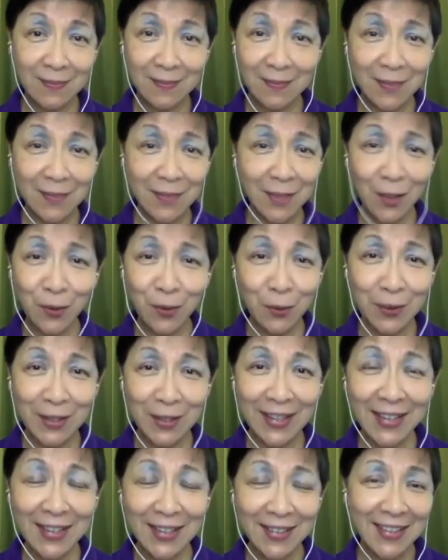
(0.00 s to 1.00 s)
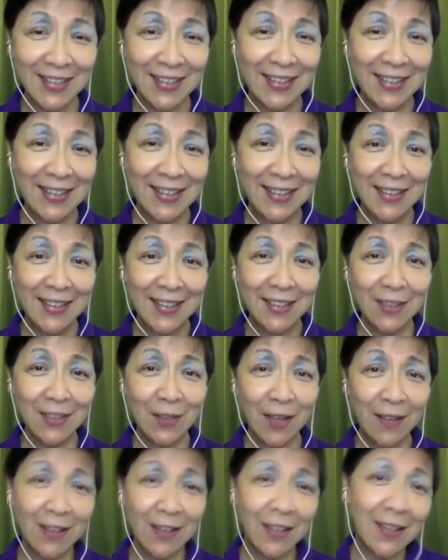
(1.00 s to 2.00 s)
No, right? So
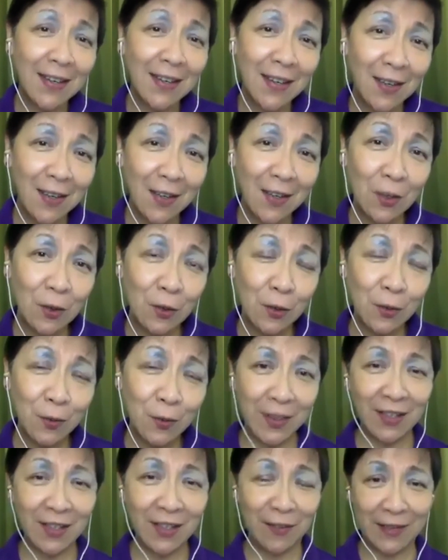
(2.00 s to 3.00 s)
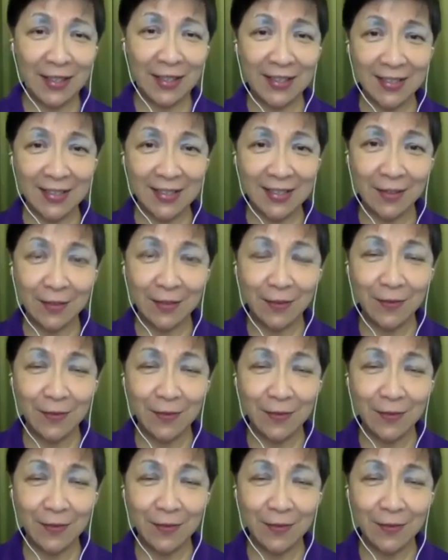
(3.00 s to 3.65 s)
how can a hello be offensive?